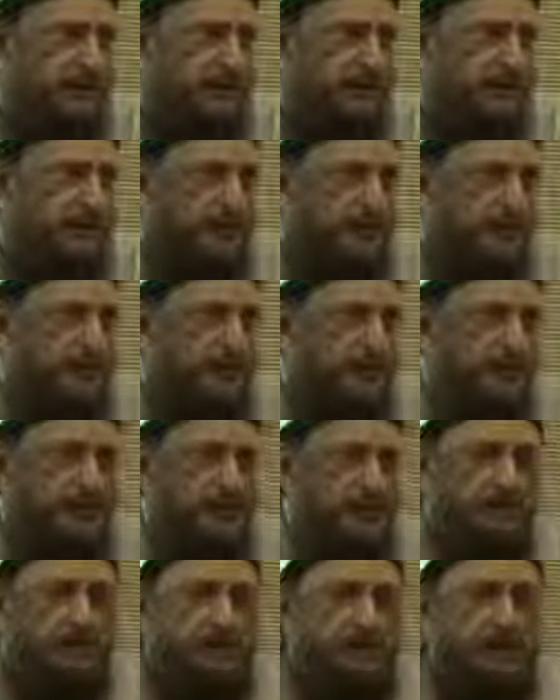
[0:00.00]
Yeah.
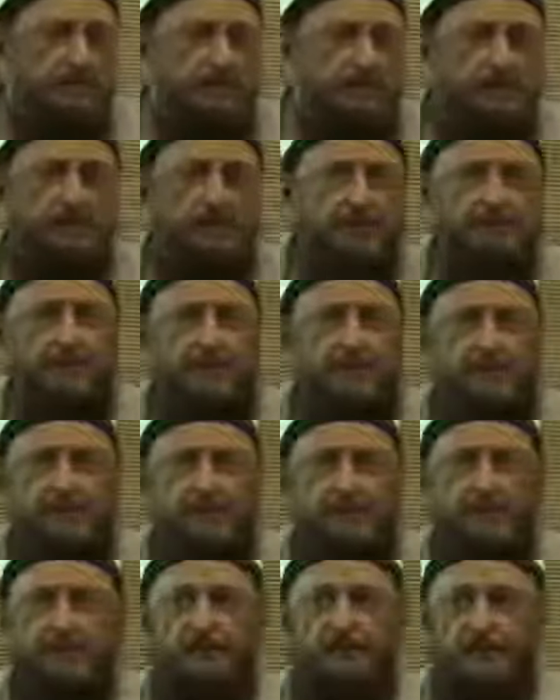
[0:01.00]
I
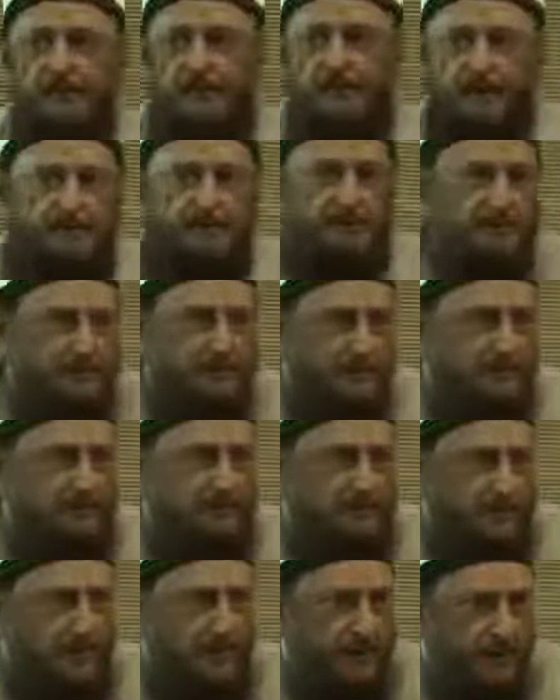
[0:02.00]
believe they have enacted
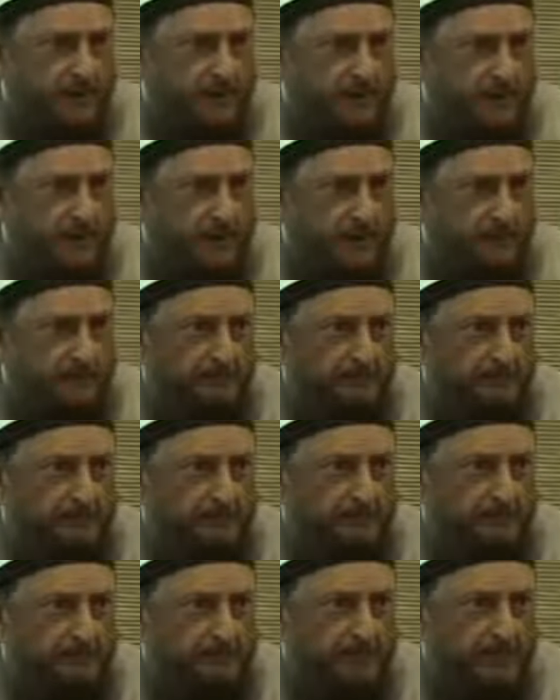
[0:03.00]
legislation now
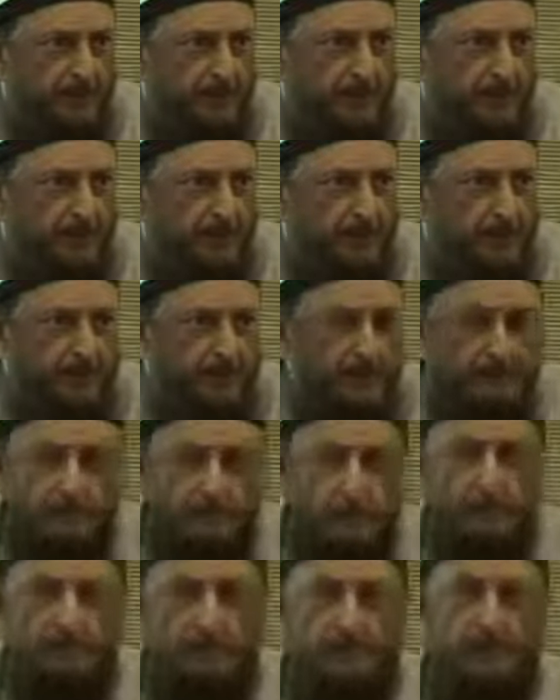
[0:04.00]

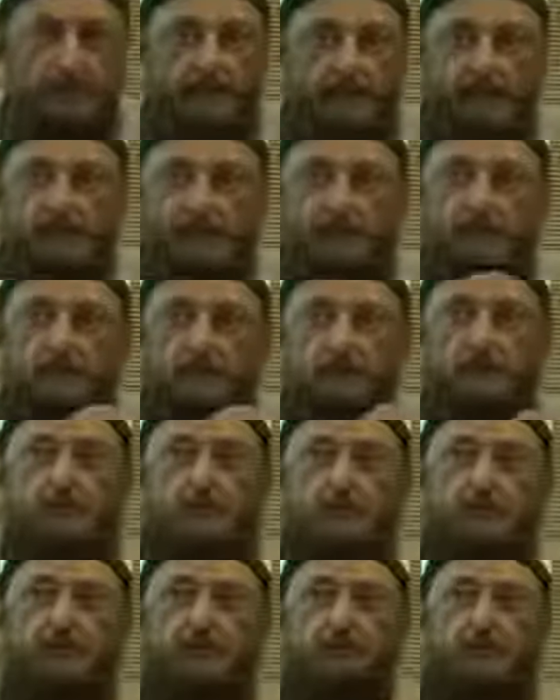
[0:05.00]
that you can
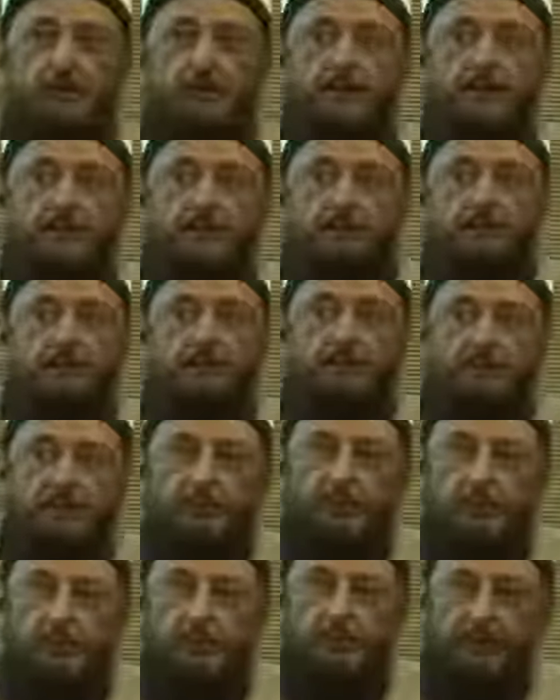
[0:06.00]
be
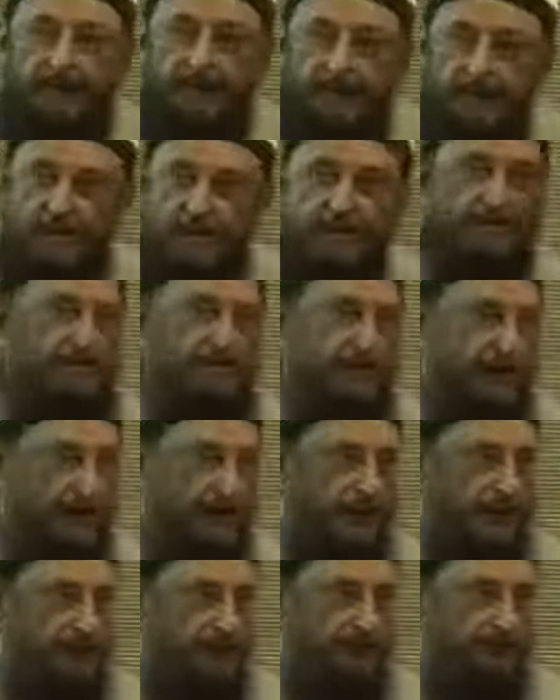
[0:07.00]
prosecuted in
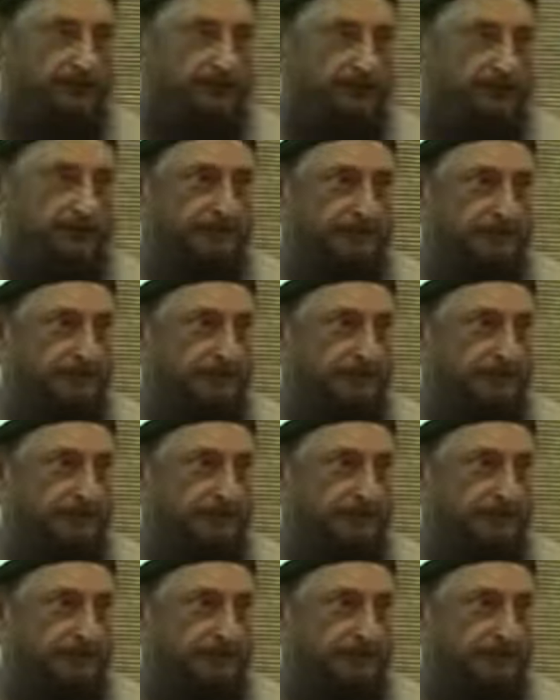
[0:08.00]
Australia.